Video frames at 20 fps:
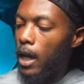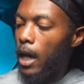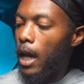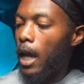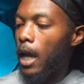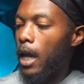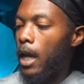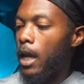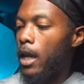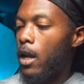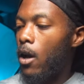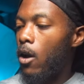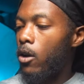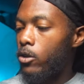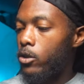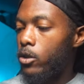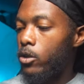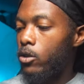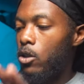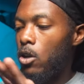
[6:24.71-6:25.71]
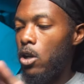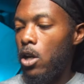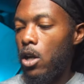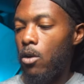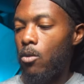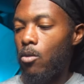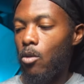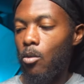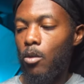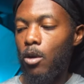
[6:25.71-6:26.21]
And also, you got
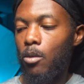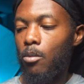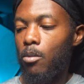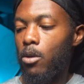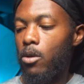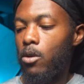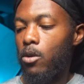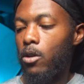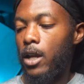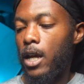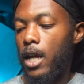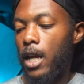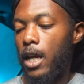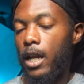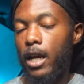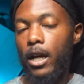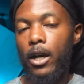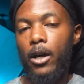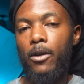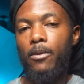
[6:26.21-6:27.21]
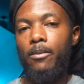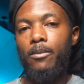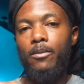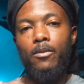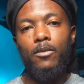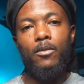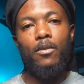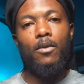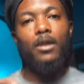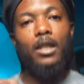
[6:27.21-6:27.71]
to remember that
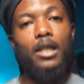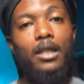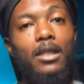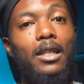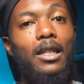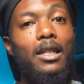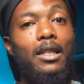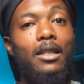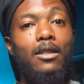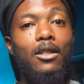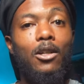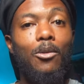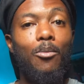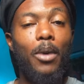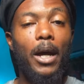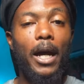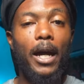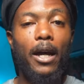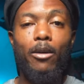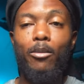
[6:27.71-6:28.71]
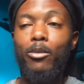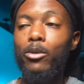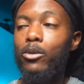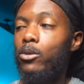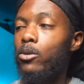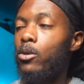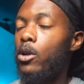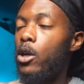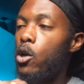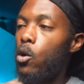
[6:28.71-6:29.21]
this is
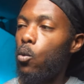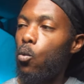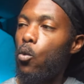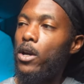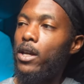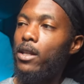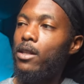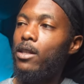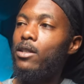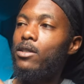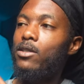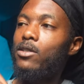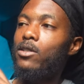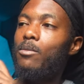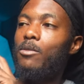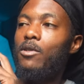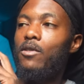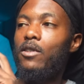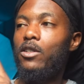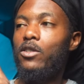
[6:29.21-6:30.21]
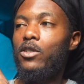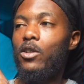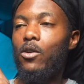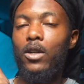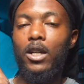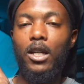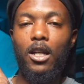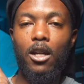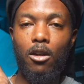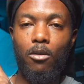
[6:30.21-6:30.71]
compatible with some of the
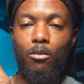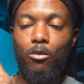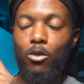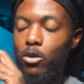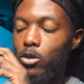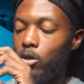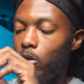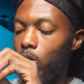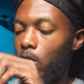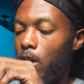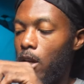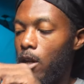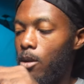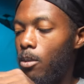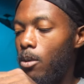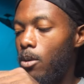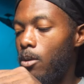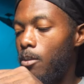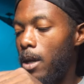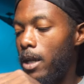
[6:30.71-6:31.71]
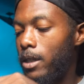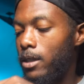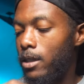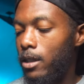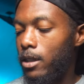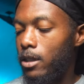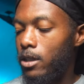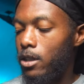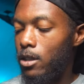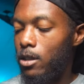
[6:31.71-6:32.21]
Sony cameras, so you're able to
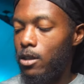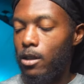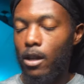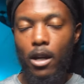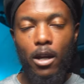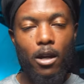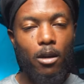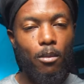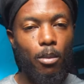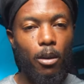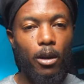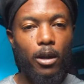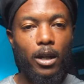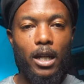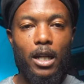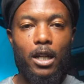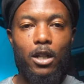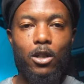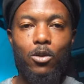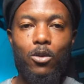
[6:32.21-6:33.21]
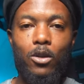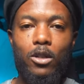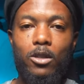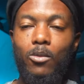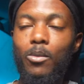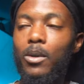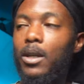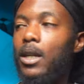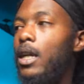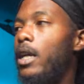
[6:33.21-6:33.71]
basically just plug in a
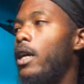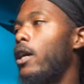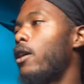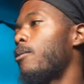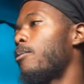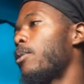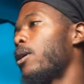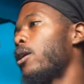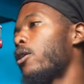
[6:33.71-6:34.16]
USB up